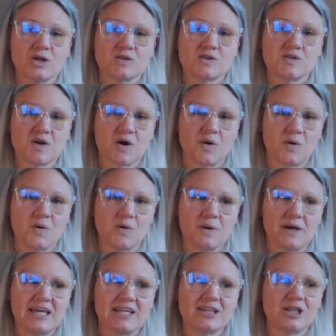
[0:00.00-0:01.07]

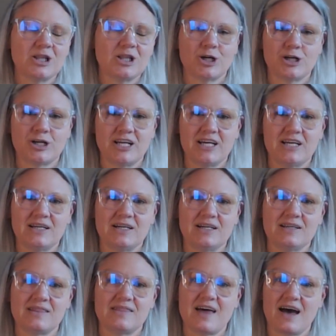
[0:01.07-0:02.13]
So in
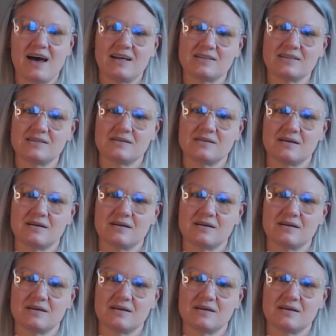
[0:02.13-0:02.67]
learning that